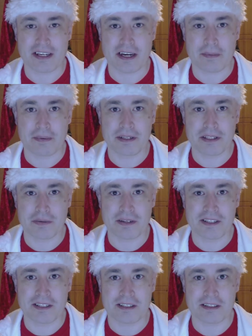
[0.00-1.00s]
to happen in
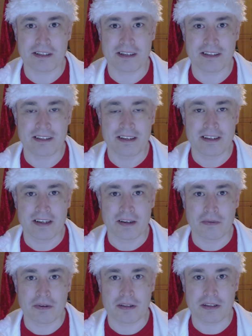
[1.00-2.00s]
2016
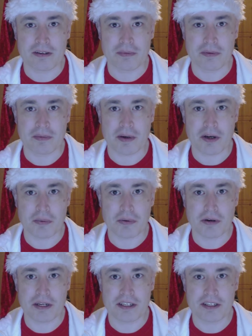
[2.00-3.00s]
with my
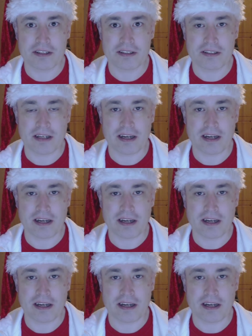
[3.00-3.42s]
operation.